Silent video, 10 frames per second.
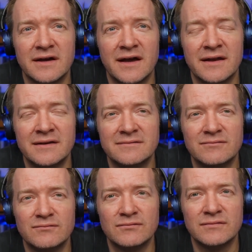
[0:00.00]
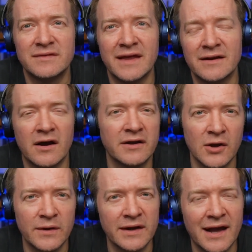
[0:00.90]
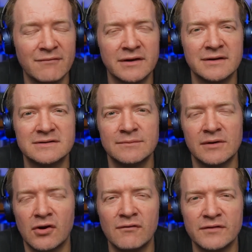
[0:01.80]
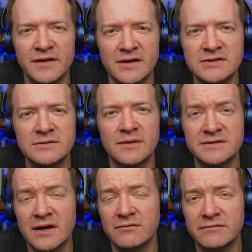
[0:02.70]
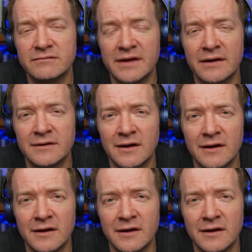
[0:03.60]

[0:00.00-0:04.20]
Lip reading: and then kind of going and having similar conversations myself down the line.